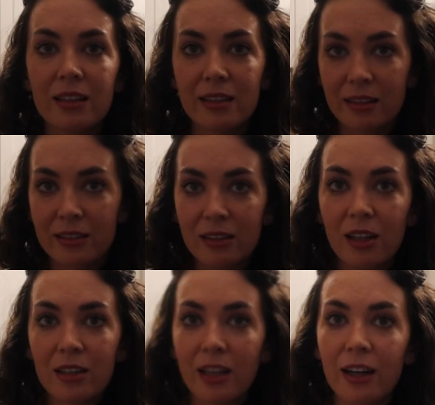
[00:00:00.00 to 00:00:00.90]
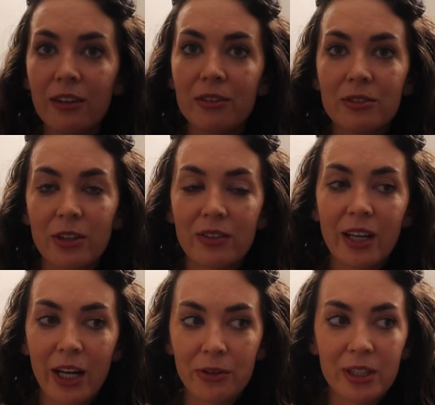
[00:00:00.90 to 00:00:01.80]
6 o'clock now, so I have an
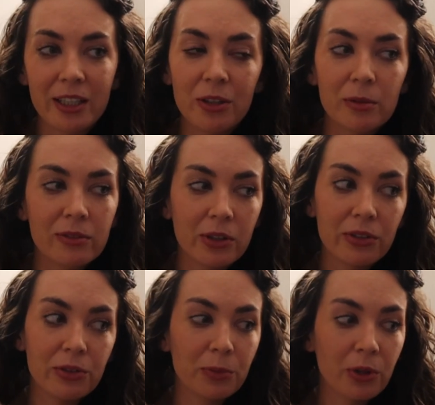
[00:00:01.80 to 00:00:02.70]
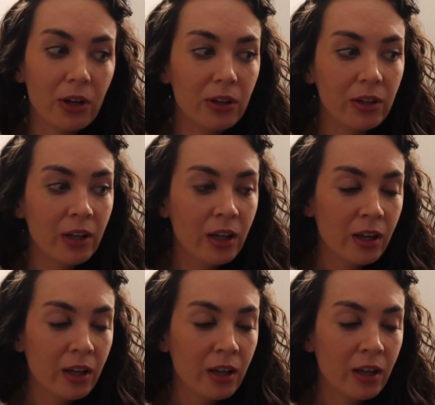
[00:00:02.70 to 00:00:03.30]
hour to kill before the Zoom call.